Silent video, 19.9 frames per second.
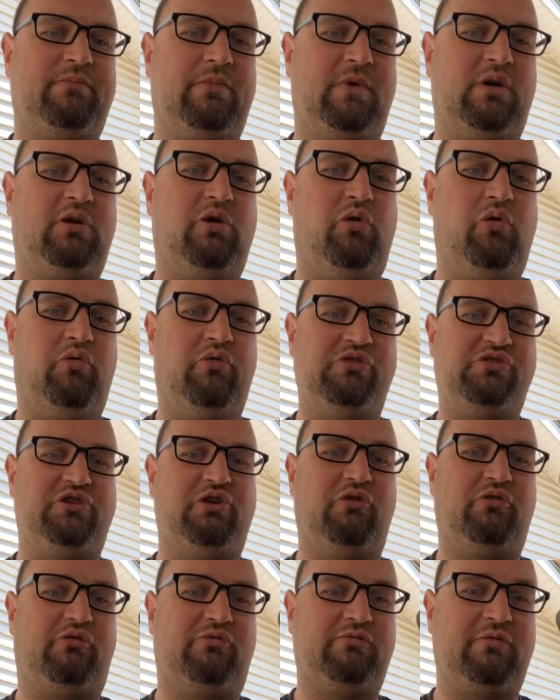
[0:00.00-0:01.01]
Old
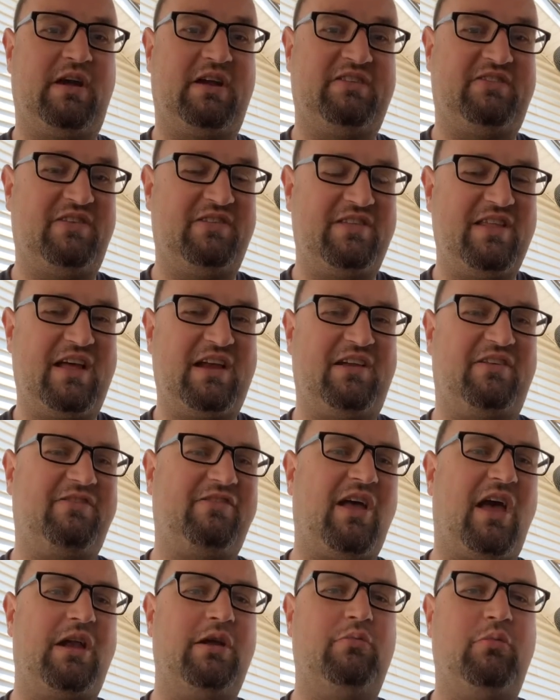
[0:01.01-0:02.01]
Joe's race. Isn't that
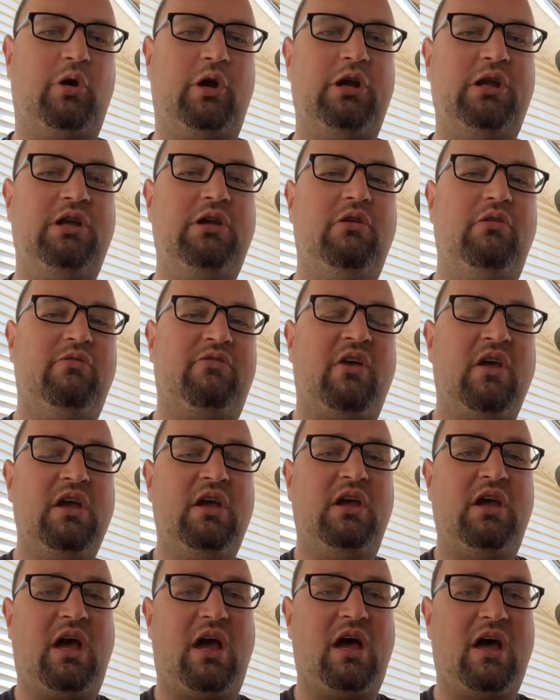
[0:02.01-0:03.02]
exciting? We're going to use
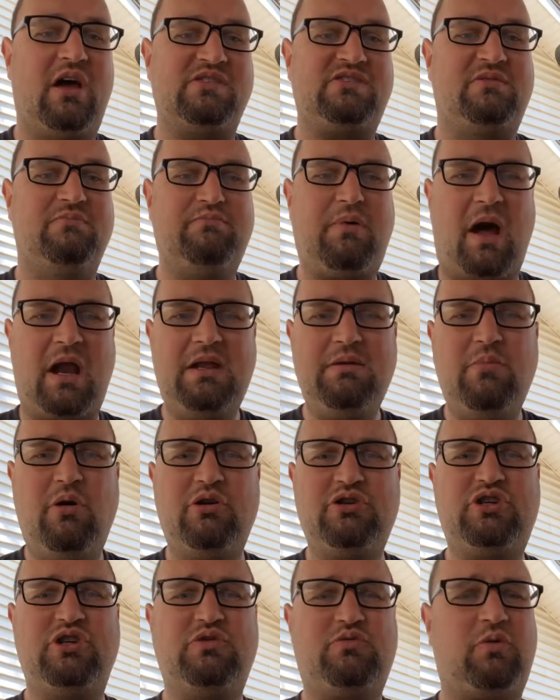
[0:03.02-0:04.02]
some body motions.